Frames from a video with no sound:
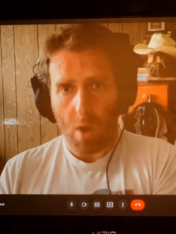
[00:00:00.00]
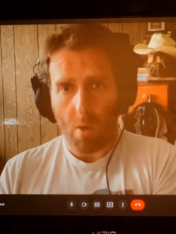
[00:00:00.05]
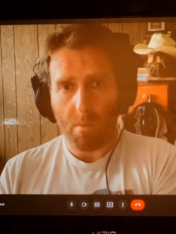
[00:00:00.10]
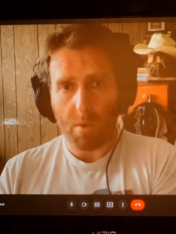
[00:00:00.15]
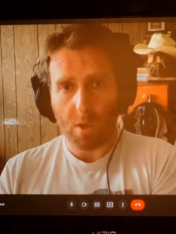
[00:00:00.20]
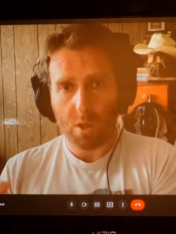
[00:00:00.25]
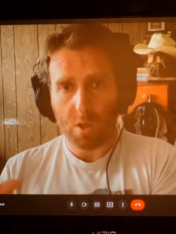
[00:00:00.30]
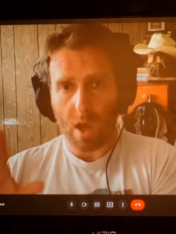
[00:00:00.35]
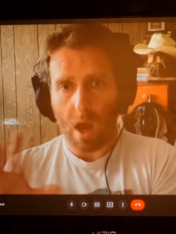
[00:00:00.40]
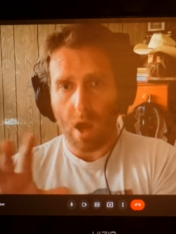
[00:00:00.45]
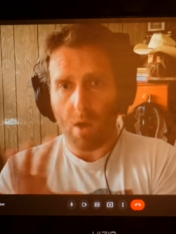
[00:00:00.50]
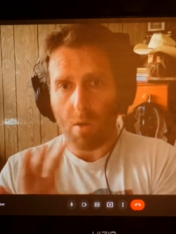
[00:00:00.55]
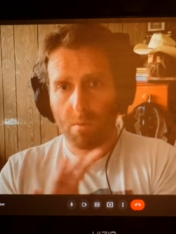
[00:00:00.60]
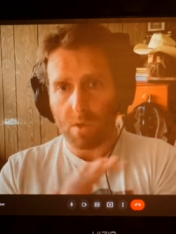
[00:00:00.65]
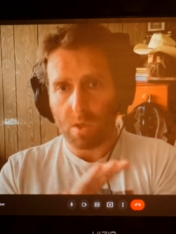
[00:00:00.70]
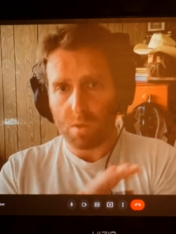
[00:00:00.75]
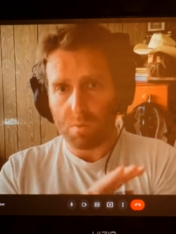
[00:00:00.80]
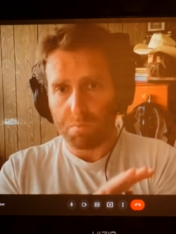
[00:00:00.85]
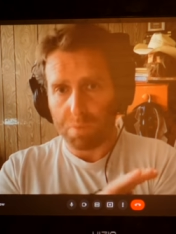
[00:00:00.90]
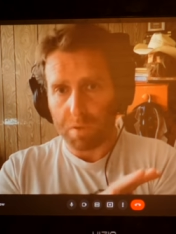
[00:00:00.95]
almost okay. I
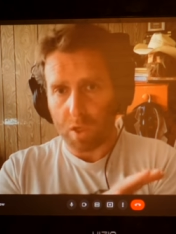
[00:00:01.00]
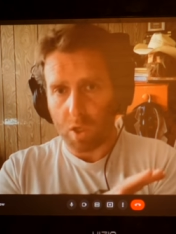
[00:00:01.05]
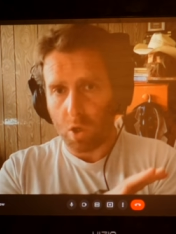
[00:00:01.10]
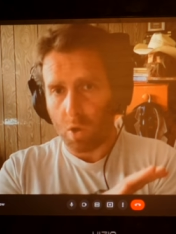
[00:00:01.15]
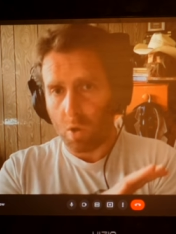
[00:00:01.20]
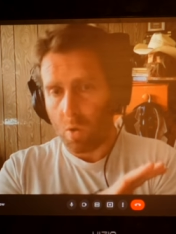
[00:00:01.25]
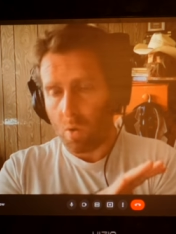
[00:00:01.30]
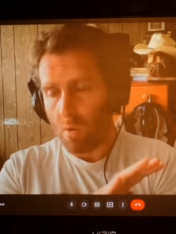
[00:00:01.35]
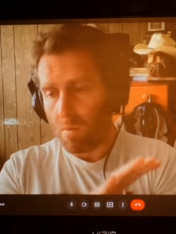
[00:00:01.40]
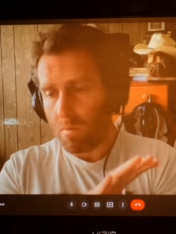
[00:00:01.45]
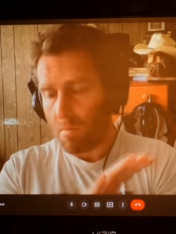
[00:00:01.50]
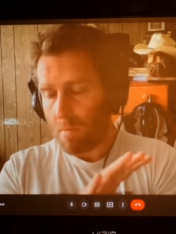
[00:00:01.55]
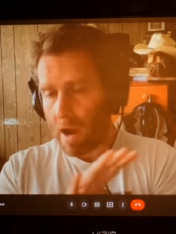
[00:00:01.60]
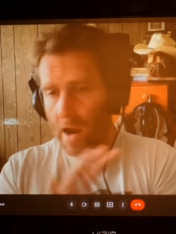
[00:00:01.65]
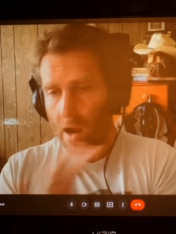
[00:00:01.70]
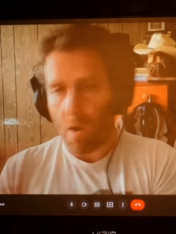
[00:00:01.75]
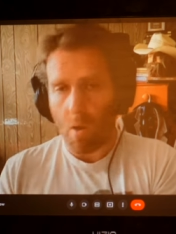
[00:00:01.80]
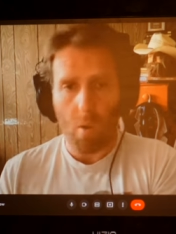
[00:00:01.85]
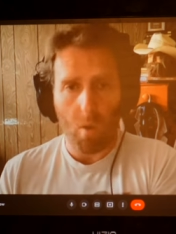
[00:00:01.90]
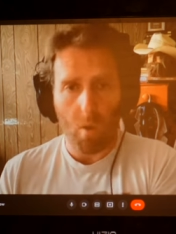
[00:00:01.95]
almost blew my
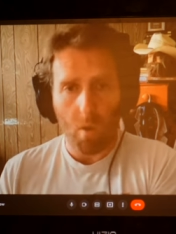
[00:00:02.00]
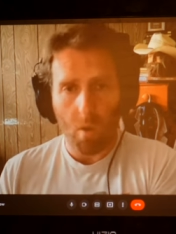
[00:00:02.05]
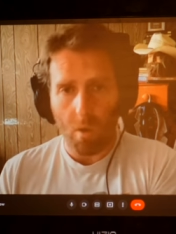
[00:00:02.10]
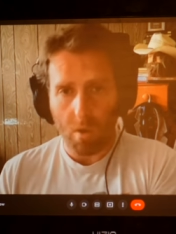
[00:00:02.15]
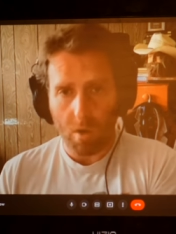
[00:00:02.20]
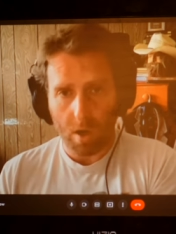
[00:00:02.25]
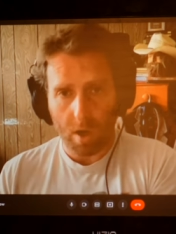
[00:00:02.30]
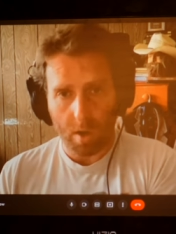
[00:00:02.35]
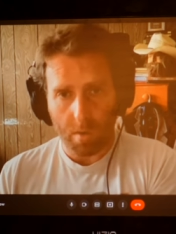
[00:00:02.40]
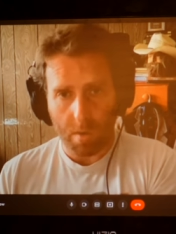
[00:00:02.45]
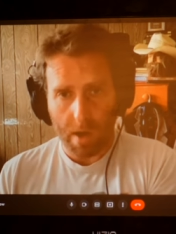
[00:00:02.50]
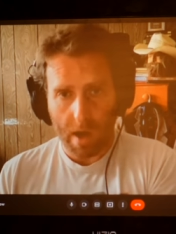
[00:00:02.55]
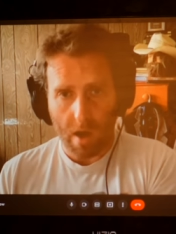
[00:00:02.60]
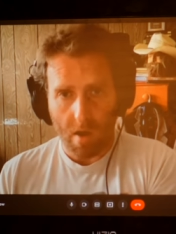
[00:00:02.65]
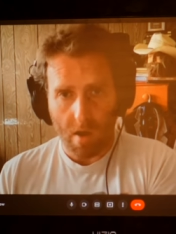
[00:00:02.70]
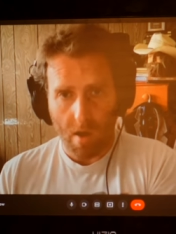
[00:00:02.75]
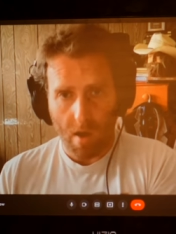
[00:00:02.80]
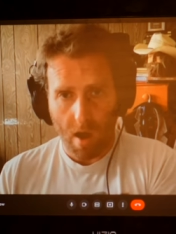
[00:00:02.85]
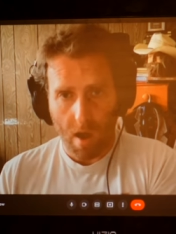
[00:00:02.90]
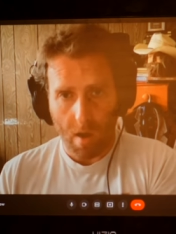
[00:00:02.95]
whole
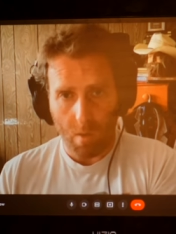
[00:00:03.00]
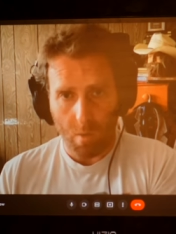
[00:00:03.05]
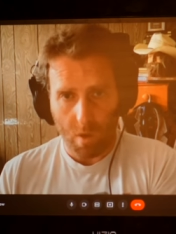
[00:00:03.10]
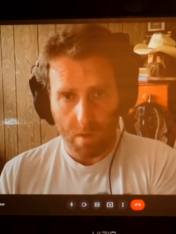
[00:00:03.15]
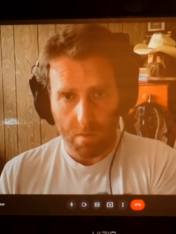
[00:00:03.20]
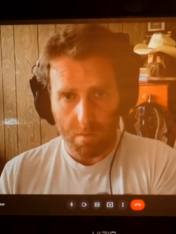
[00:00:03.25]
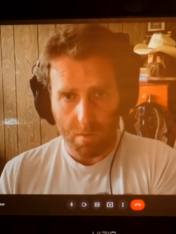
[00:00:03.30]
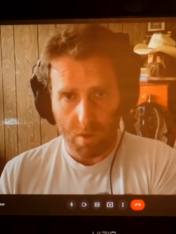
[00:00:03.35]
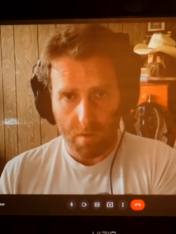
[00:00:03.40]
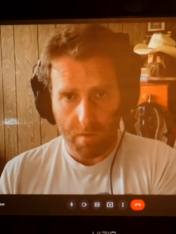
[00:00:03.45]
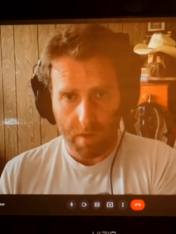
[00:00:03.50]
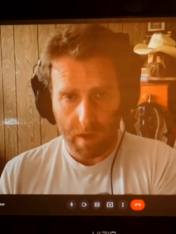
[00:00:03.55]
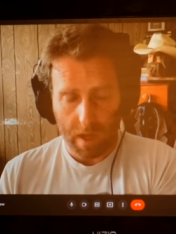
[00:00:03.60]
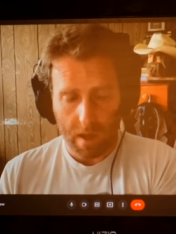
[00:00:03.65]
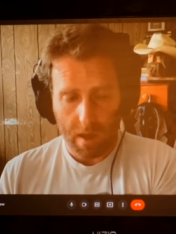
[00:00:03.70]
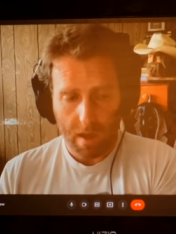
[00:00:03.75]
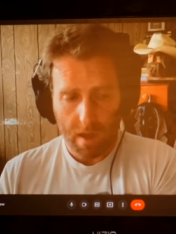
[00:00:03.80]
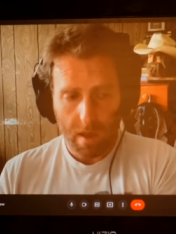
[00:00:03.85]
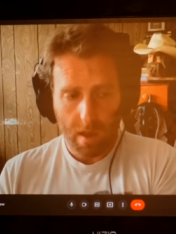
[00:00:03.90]
career on one movie.